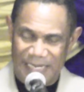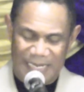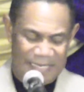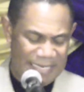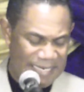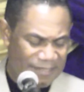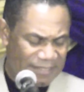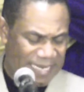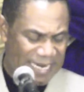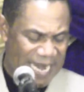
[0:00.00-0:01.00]
And then
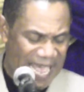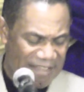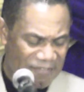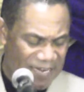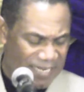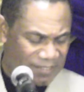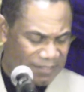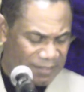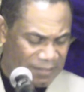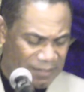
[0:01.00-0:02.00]
say, life
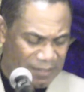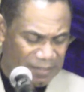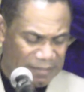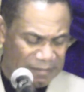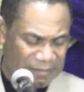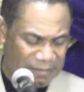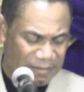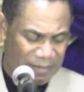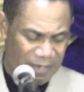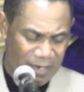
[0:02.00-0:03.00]
lessons
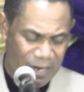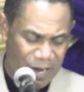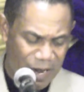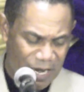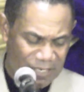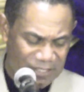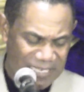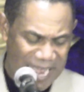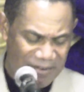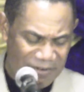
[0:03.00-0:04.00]
on
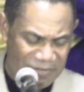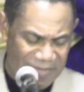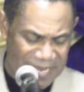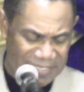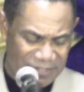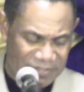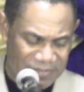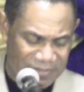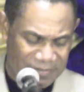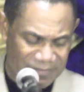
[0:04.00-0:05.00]

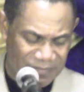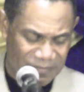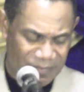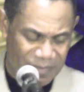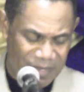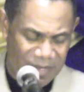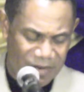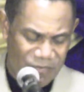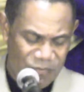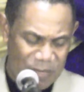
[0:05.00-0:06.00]
sacrifice
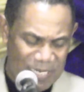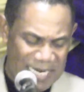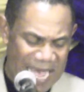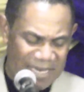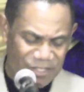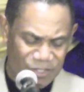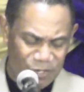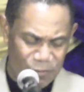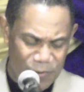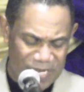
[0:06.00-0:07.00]
from a not
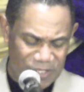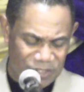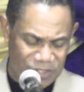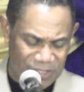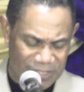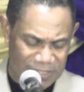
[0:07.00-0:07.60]
so rich